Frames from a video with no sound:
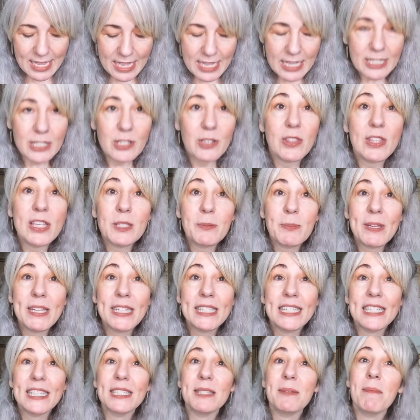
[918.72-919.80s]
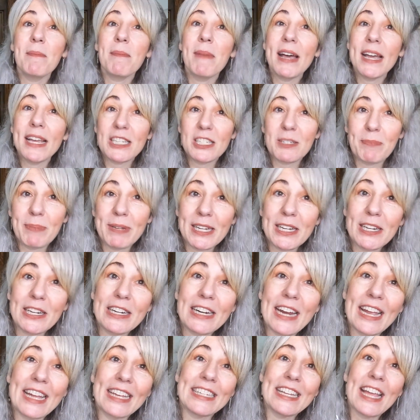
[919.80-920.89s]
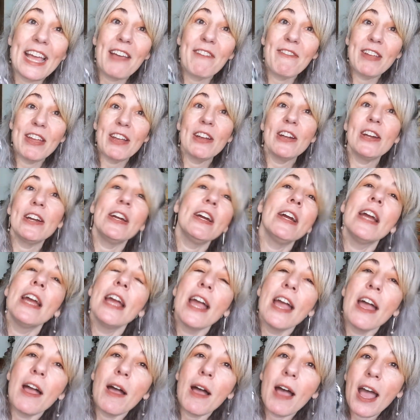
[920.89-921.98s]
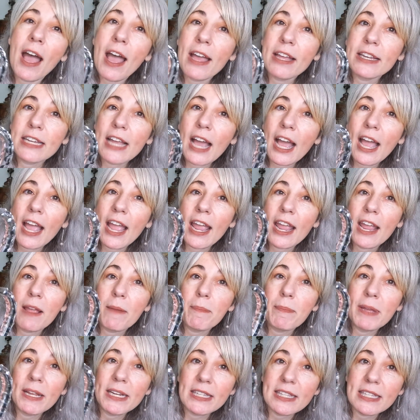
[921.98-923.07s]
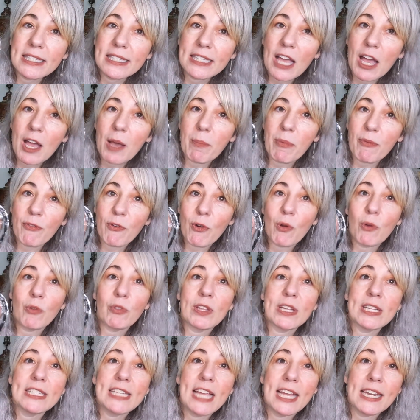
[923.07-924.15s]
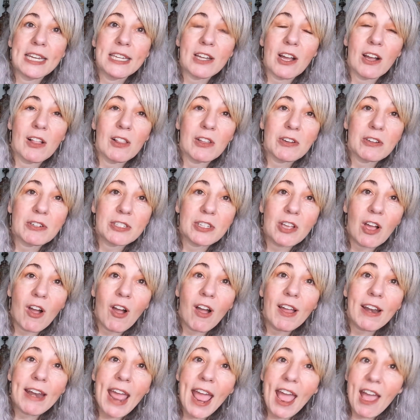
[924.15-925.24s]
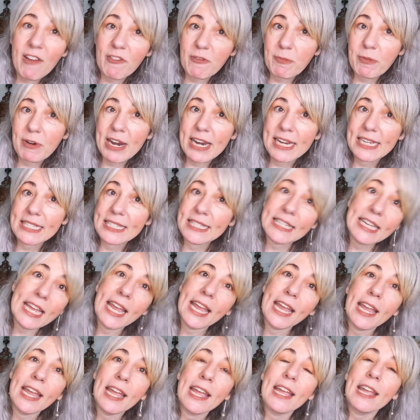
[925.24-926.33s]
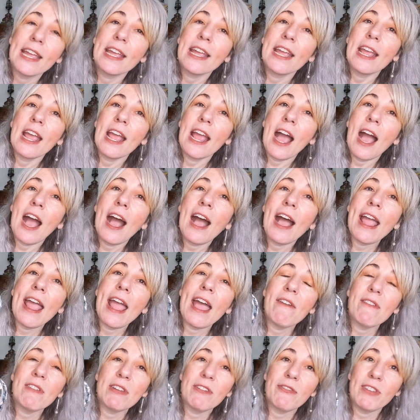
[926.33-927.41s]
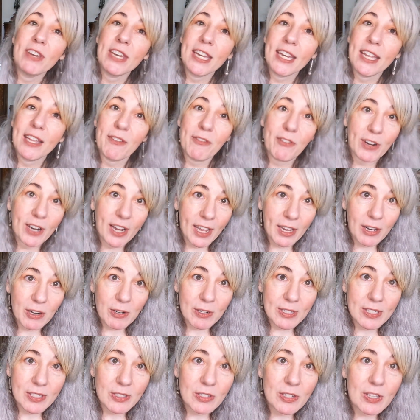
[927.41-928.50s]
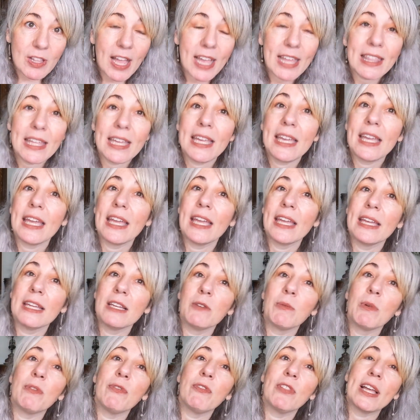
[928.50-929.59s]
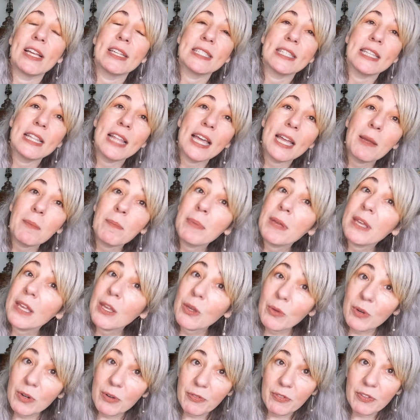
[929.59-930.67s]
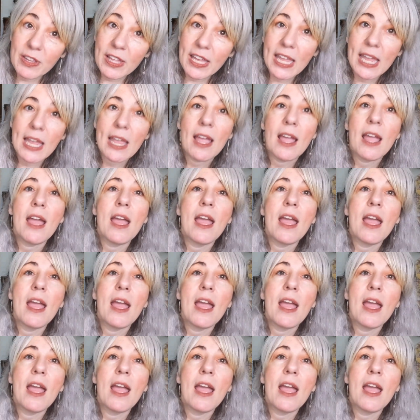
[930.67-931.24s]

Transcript: So this piece is much bigger and heavier, and I picked this up for only $10 on half price day. I have an affinity for cut crystal. I think it reflects the light beautifully,